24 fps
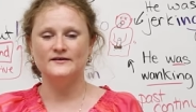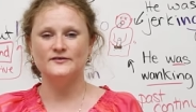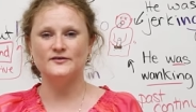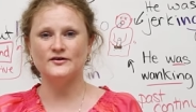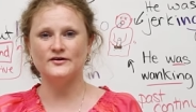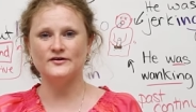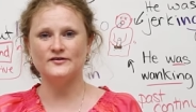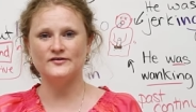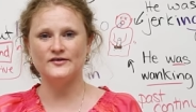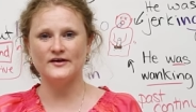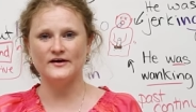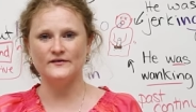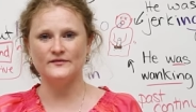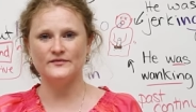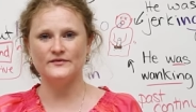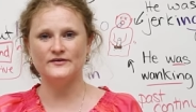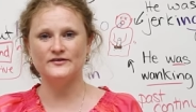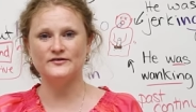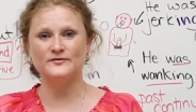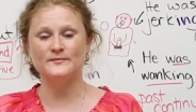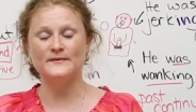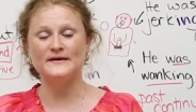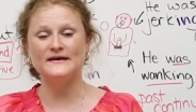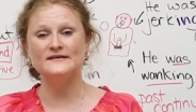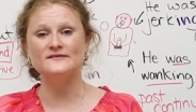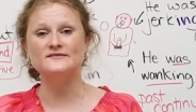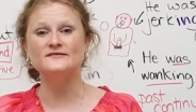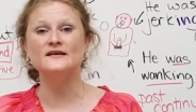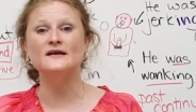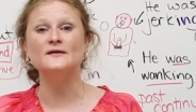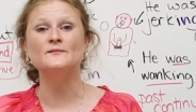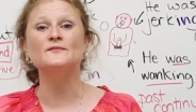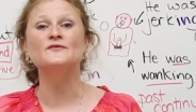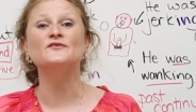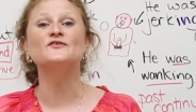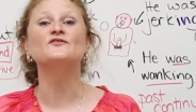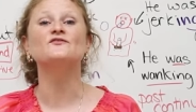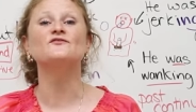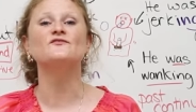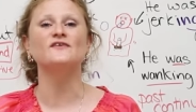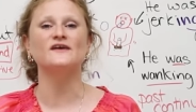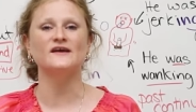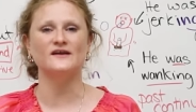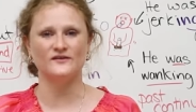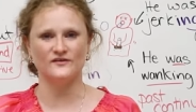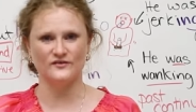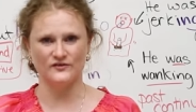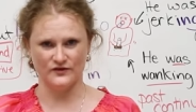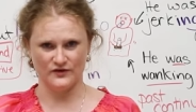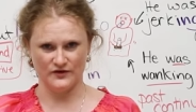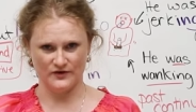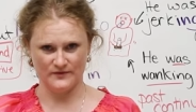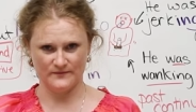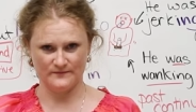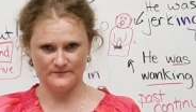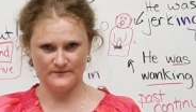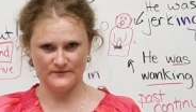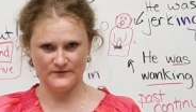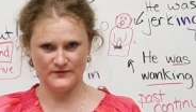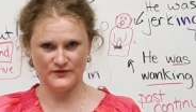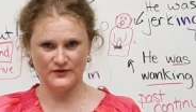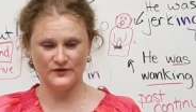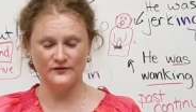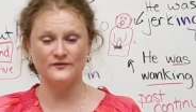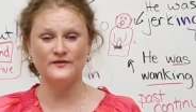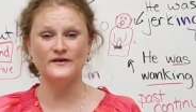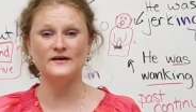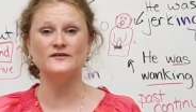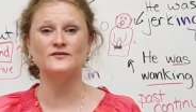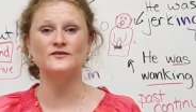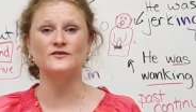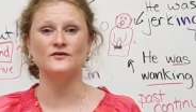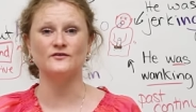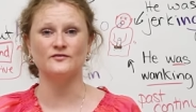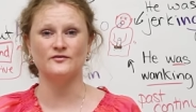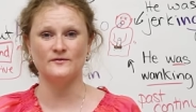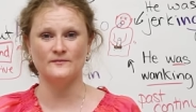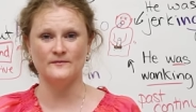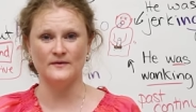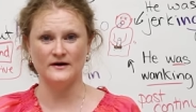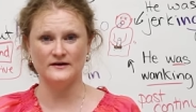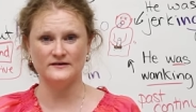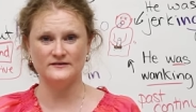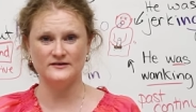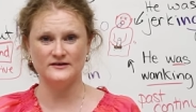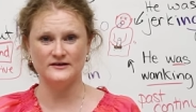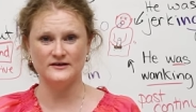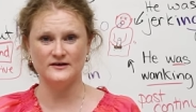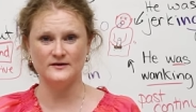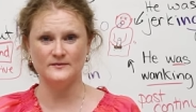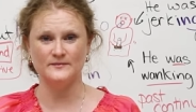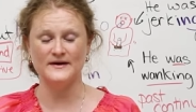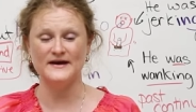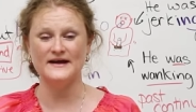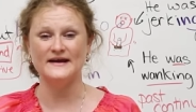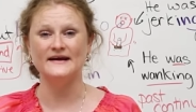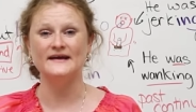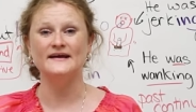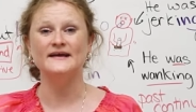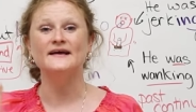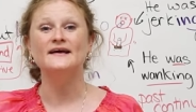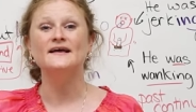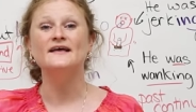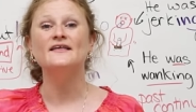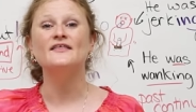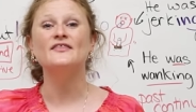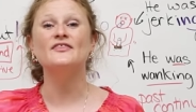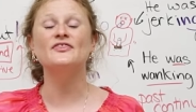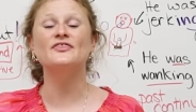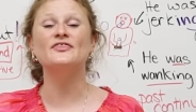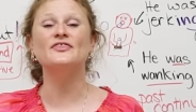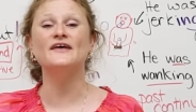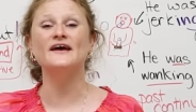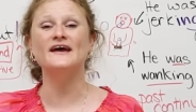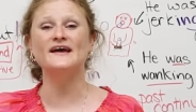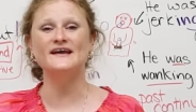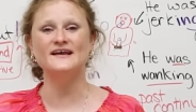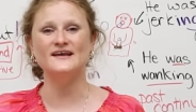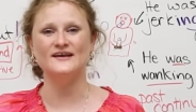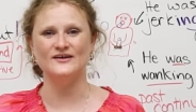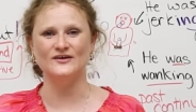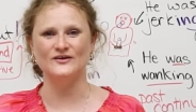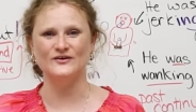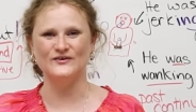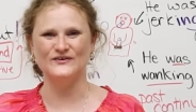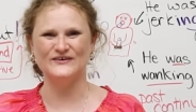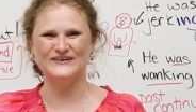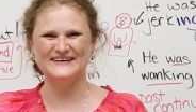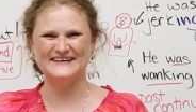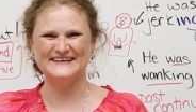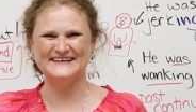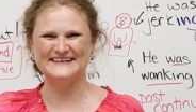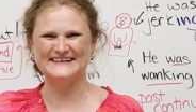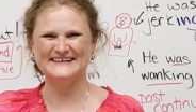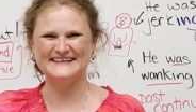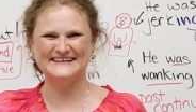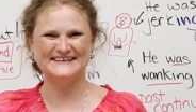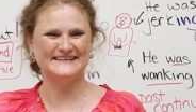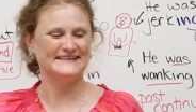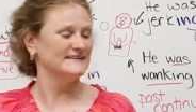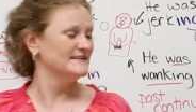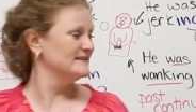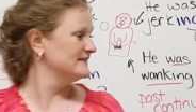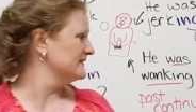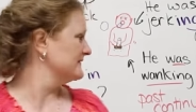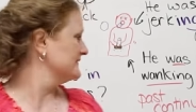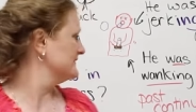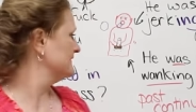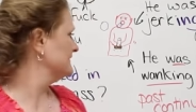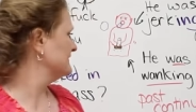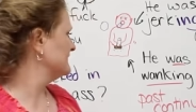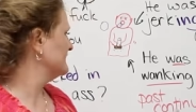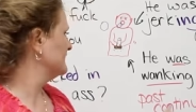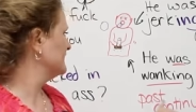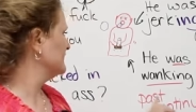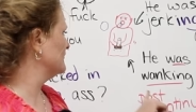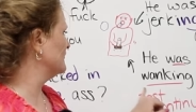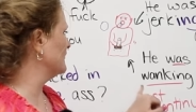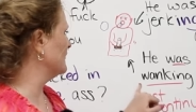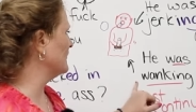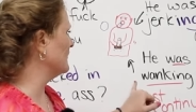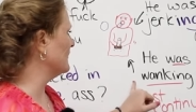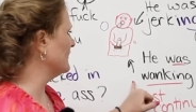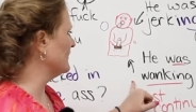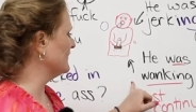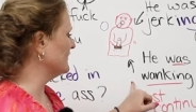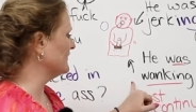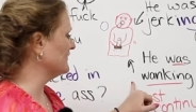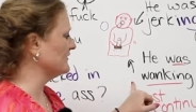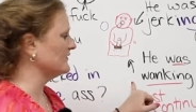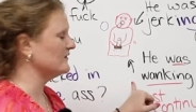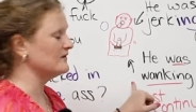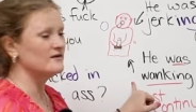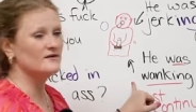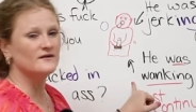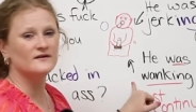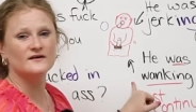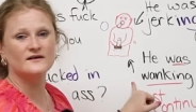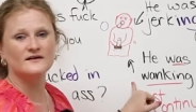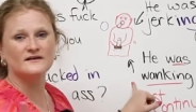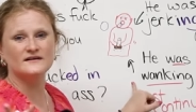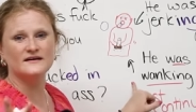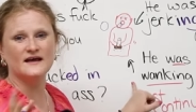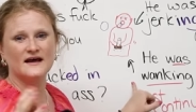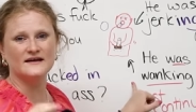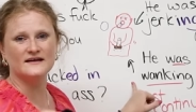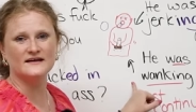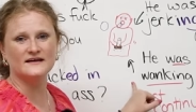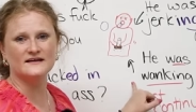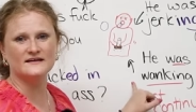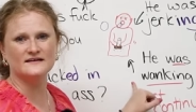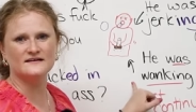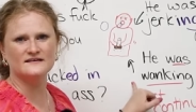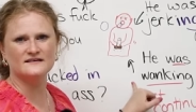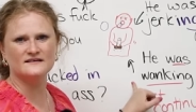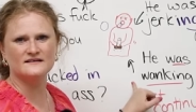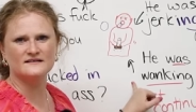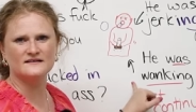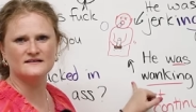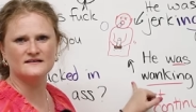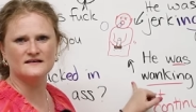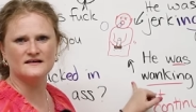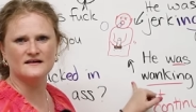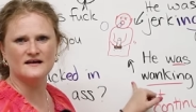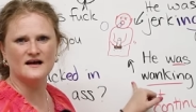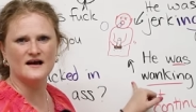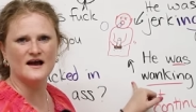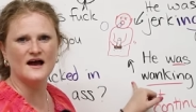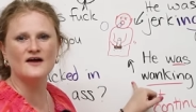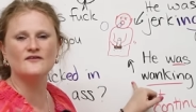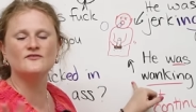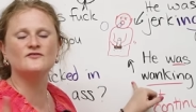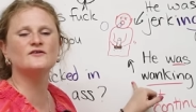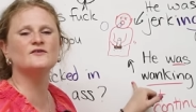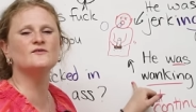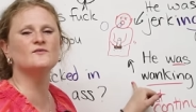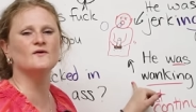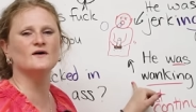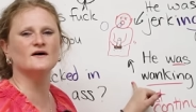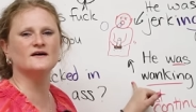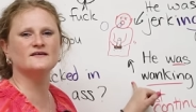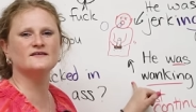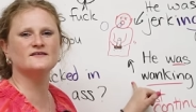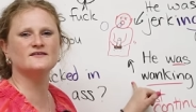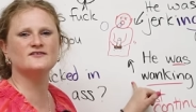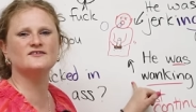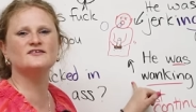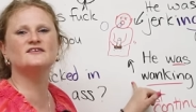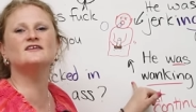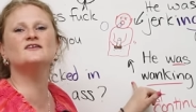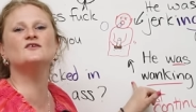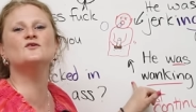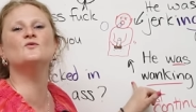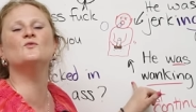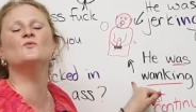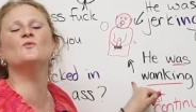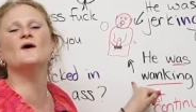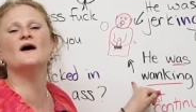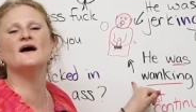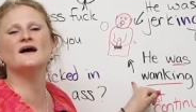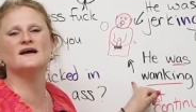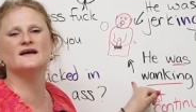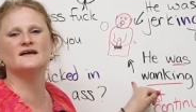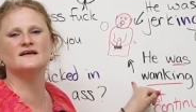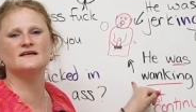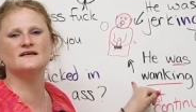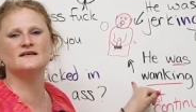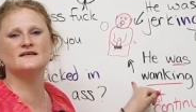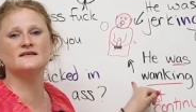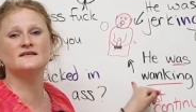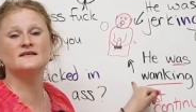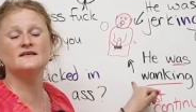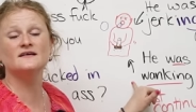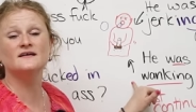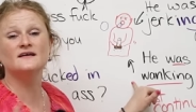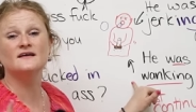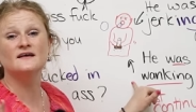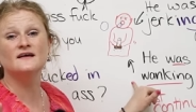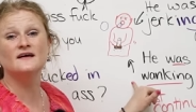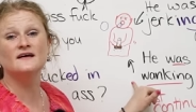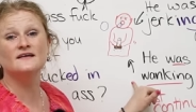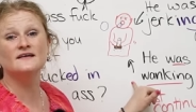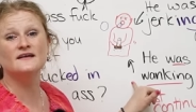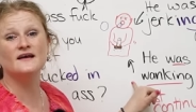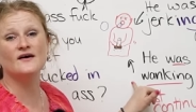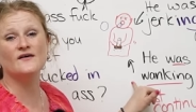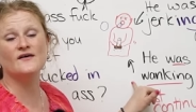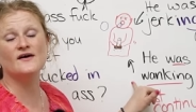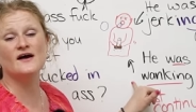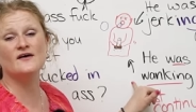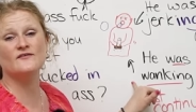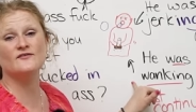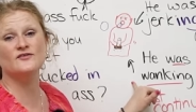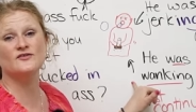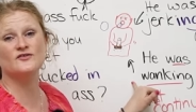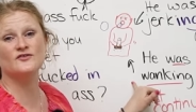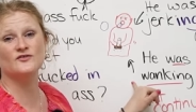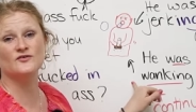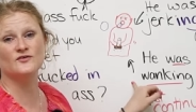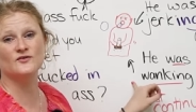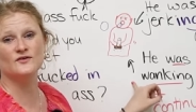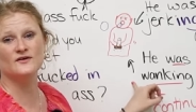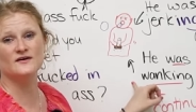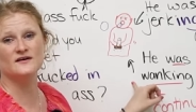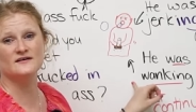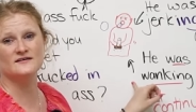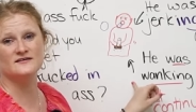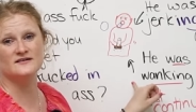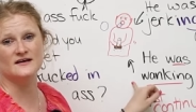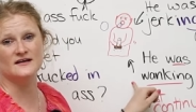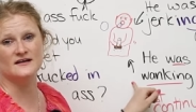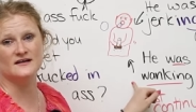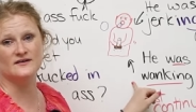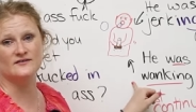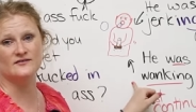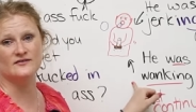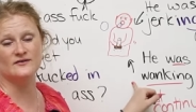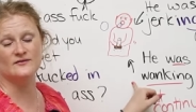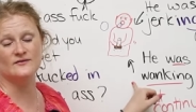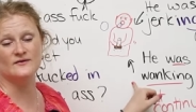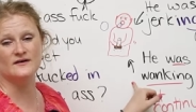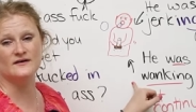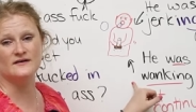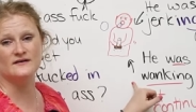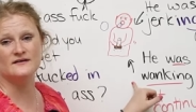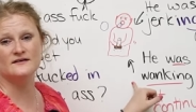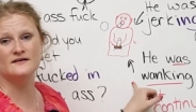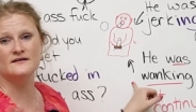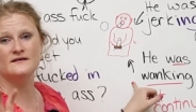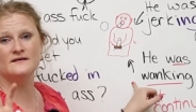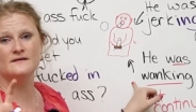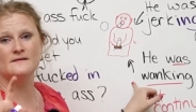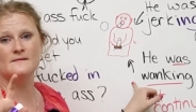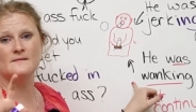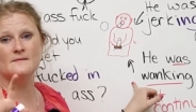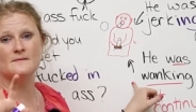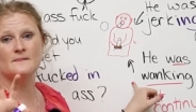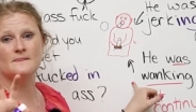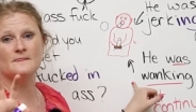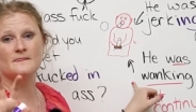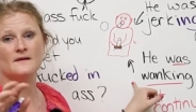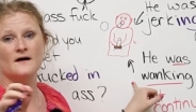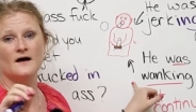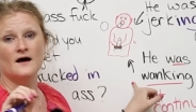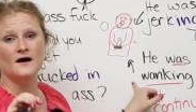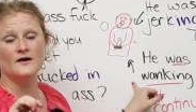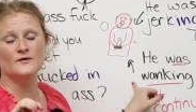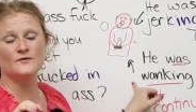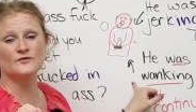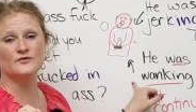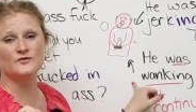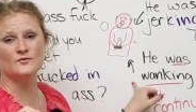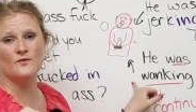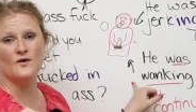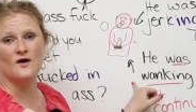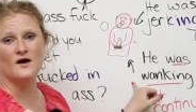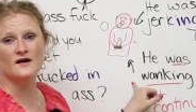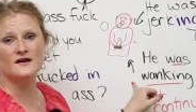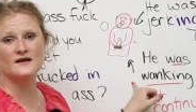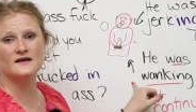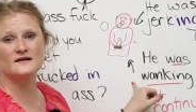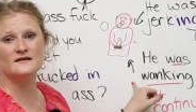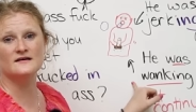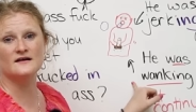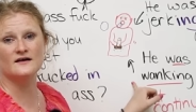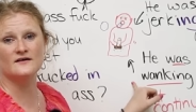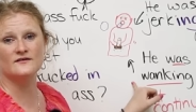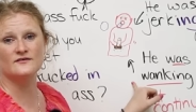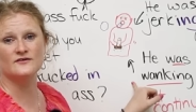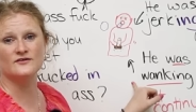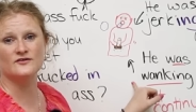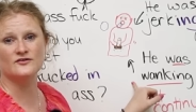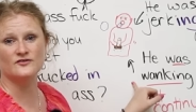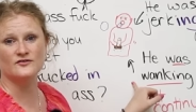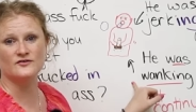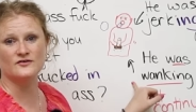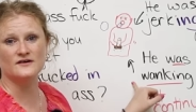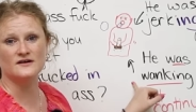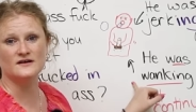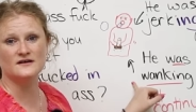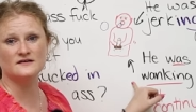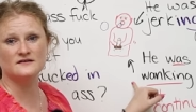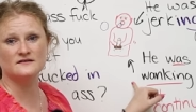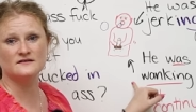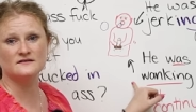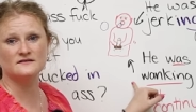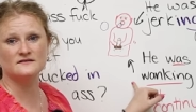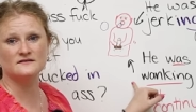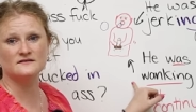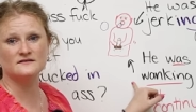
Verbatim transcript: Turns out this man's name is Victor. So, Victor from Montego Bay, thank you for letting everyone see you wank. Now I have a story to tell everyone. I was walking down the street